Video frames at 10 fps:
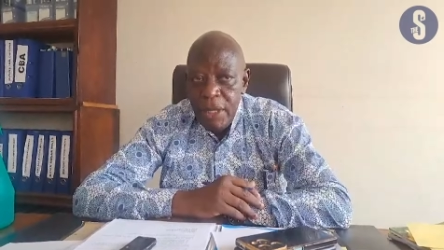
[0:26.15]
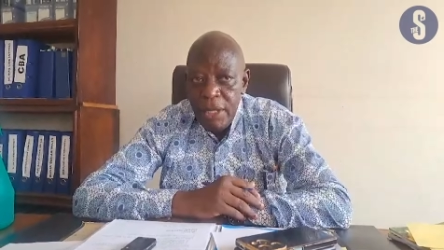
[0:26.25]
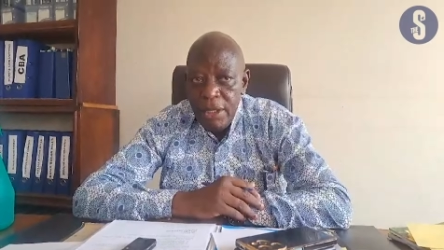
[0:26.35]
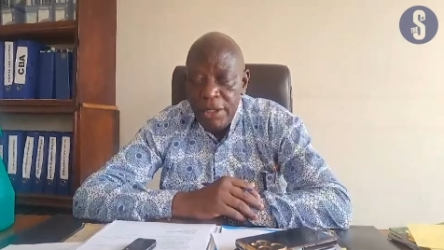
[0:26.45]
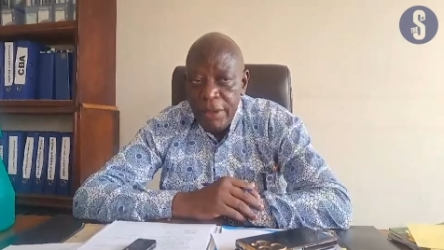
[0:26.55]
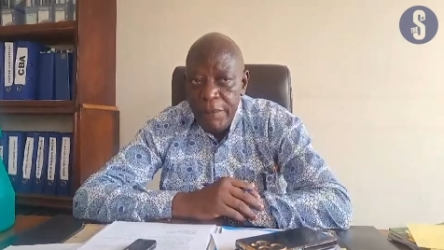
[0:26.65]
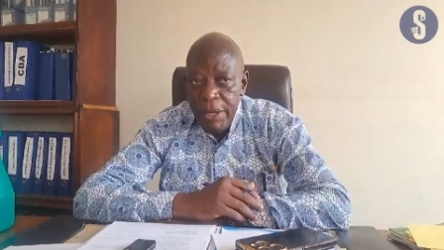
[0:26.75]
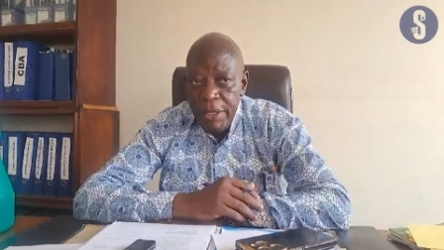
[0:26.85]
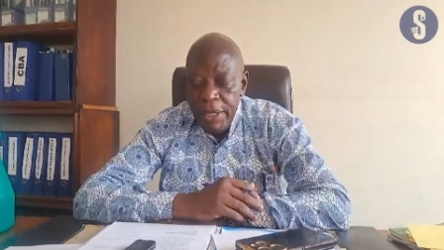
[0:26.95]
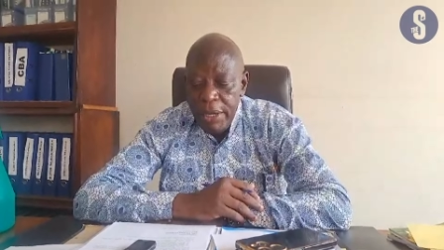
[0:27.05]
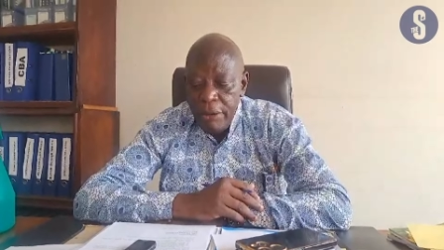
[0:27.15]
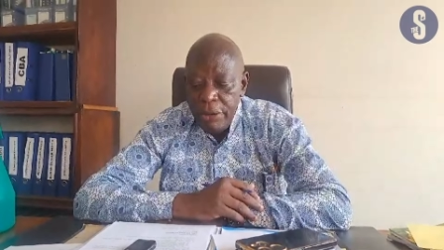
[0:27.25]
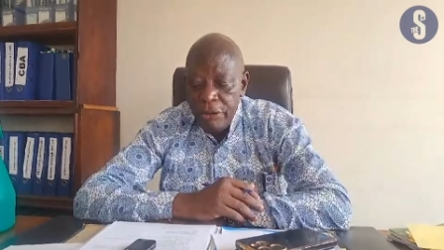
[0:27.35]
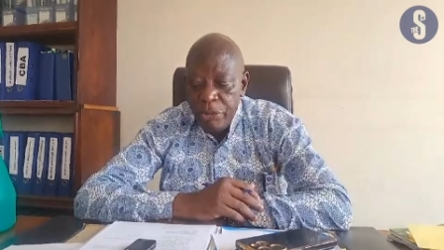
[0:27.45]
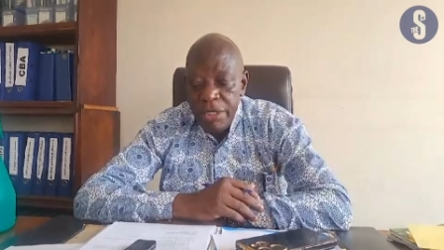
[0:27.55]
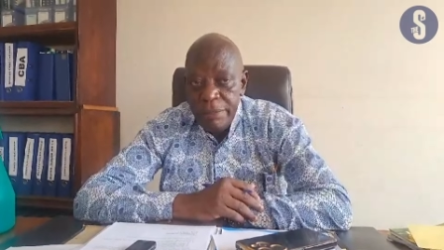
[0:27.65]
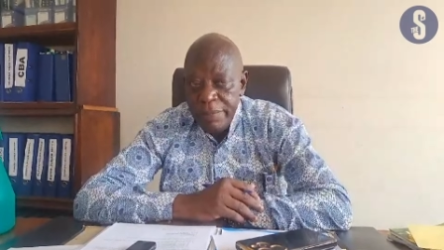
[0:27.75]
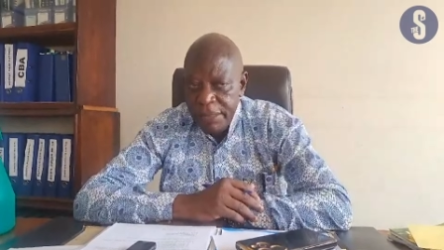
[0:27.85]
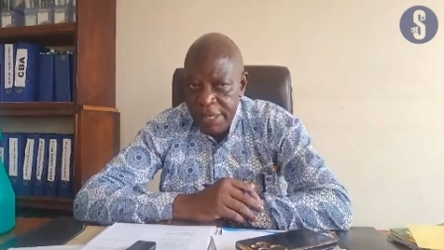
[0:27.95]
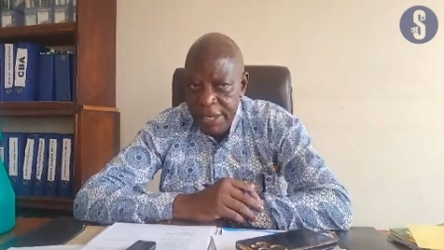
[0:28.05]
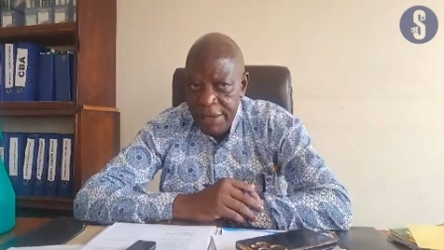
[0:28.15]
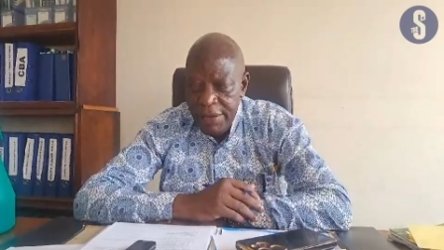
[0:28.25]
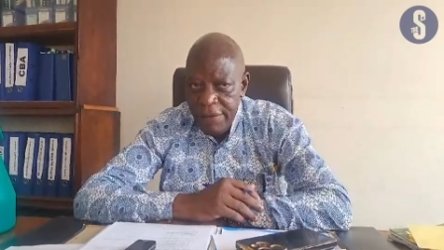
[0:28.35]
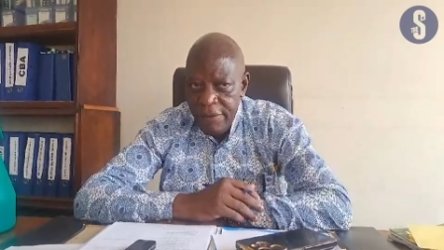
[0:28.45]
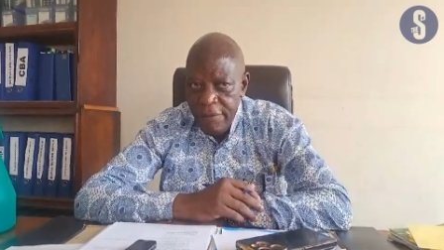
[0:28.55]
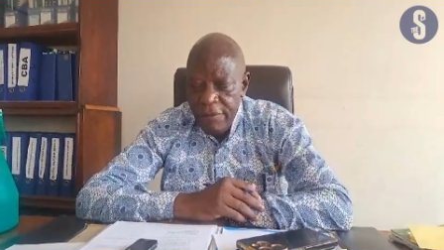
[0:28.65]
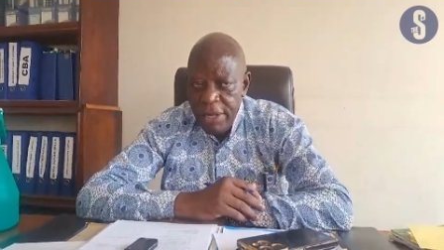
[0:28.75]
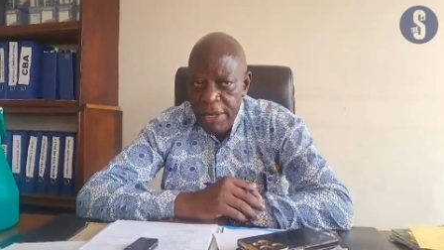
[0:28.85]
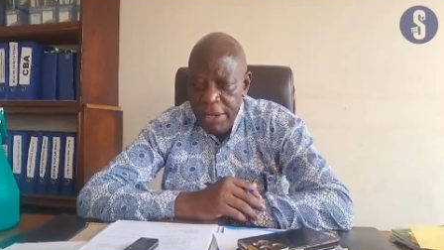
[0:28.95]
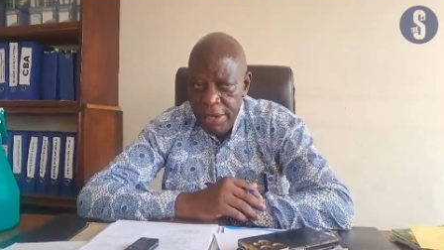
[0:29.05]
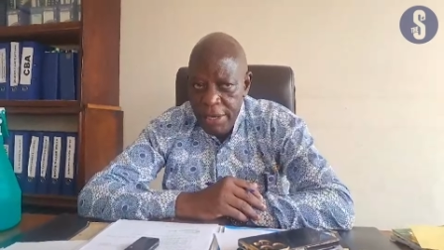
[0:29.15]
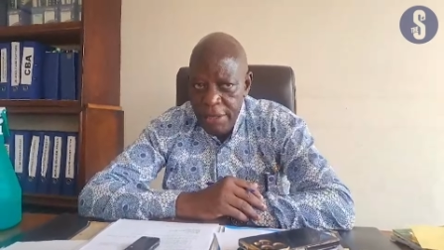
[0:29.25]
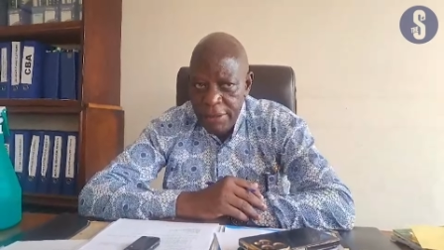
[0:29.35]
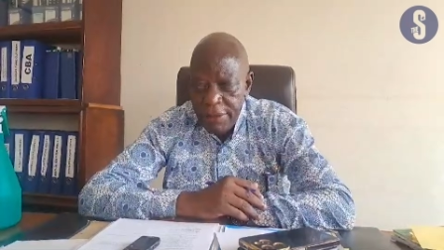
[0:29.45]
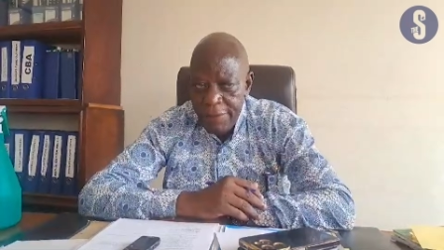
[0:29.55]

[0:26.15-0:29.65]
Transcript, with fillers: and it remained around 20% of their arrears.